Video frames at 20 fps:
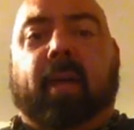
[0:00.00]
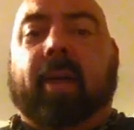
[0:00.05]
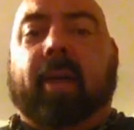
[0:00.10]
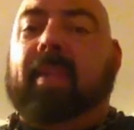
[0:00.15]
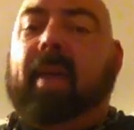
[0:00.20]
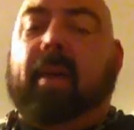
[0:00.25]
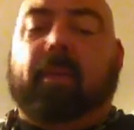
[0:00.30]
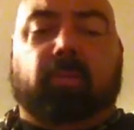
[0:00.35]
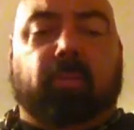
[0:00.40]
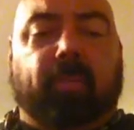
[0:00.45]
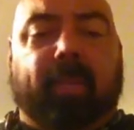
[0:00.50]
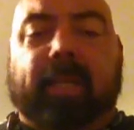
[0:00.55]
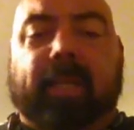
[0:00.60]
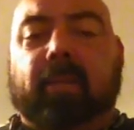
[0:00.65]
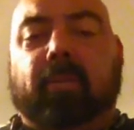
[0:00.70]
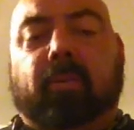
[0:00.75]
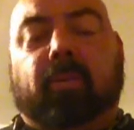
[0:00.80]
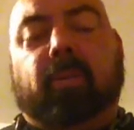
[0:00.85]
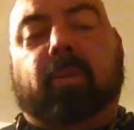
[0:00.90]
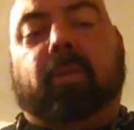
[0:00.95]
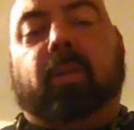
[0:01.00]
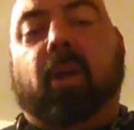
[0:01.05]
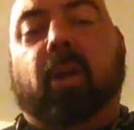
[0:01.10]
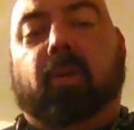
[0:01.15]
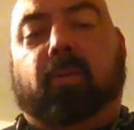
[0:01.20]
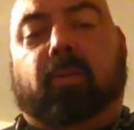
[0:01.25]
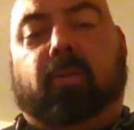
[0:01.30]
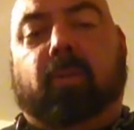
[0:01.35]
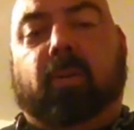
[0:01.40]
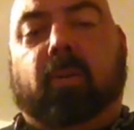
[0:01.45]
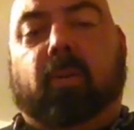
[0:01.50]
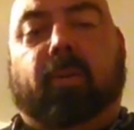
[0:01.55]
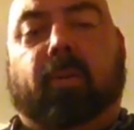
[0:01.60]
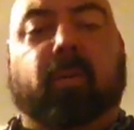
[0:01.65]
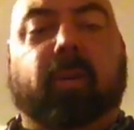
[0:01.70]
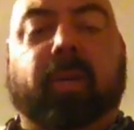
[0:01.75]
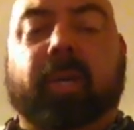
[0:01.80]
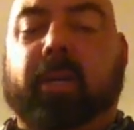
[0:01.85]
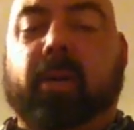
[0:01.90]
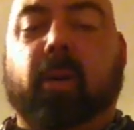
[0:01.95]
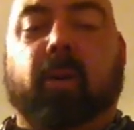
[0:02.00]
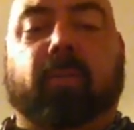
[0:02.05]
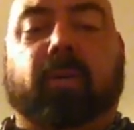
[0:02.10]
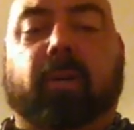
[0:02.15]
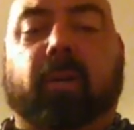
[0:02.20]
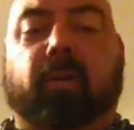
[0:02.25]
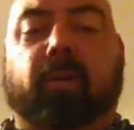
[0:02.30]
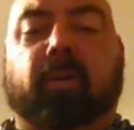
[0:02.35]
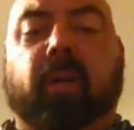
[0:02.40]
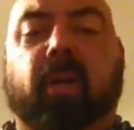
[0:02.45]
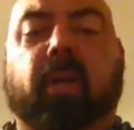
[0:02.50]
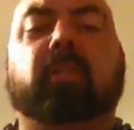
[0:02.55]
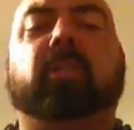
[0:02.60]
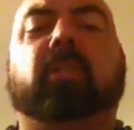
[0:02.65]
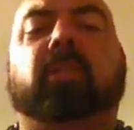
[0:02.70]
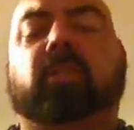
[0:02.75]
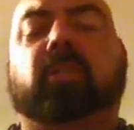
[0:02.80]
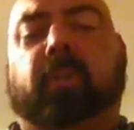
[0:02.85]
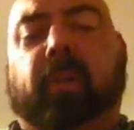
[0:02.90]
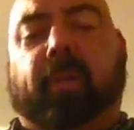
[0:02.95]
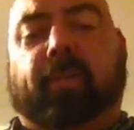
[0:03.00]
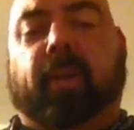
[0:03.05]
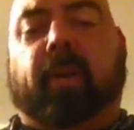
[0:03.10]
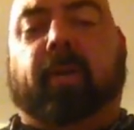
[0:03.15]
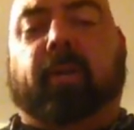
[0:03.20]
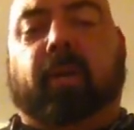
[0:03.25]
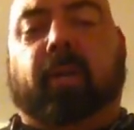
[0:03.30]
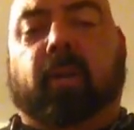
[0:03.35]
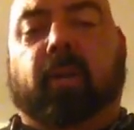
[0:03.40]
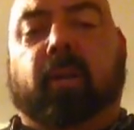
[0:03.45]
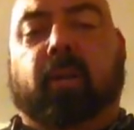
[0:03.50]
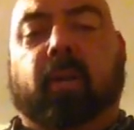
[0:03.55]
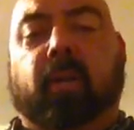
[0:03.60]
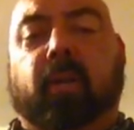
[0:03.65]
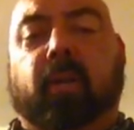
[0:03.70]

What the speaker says: And that's what makes you a good coach, too. If you get a coach who goes, just do what I'm telling you.